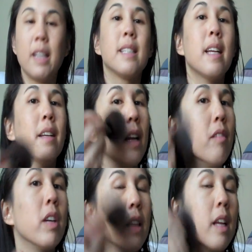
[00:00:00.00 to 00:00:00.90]
set
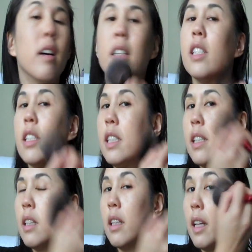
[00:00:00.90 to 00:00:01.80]
everything on. Just a
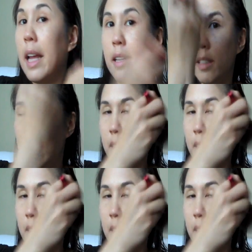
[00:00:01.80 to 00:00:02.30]
light